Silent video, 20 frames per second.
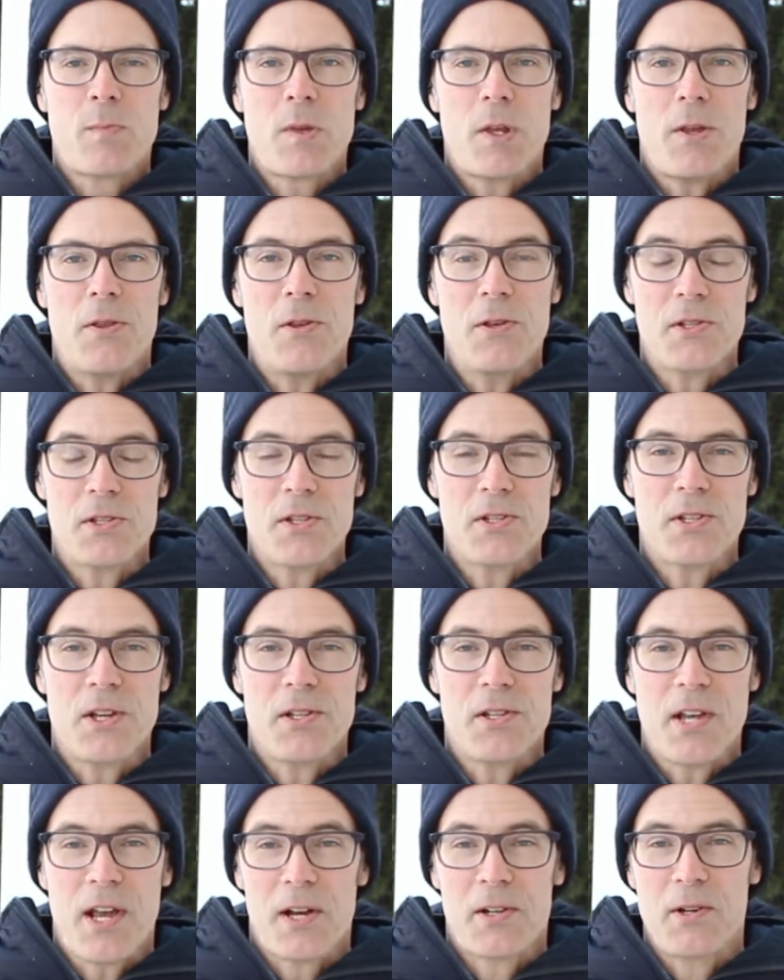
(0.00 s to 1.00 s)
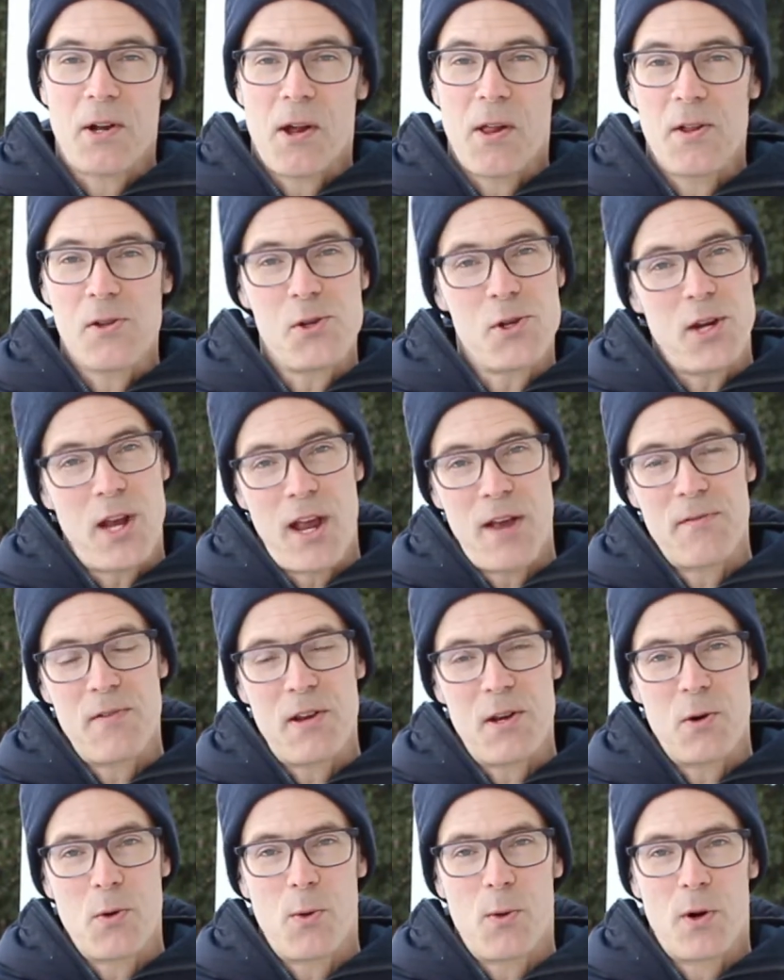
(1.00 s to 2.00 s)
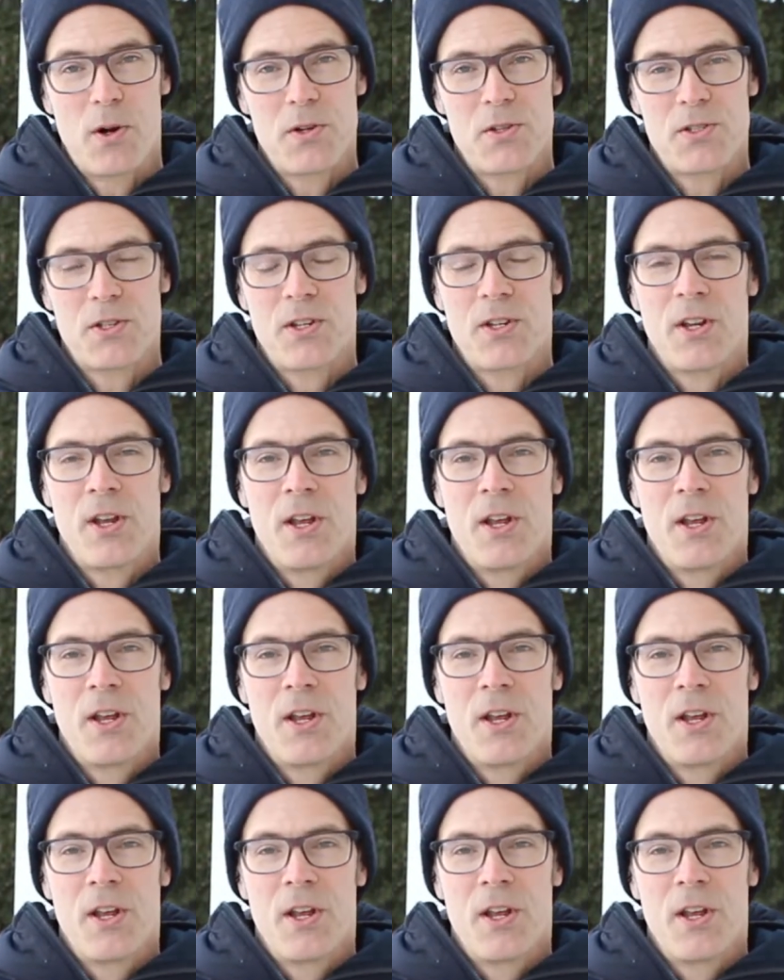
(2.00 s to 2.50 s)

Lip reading: This is a technology-heavy course.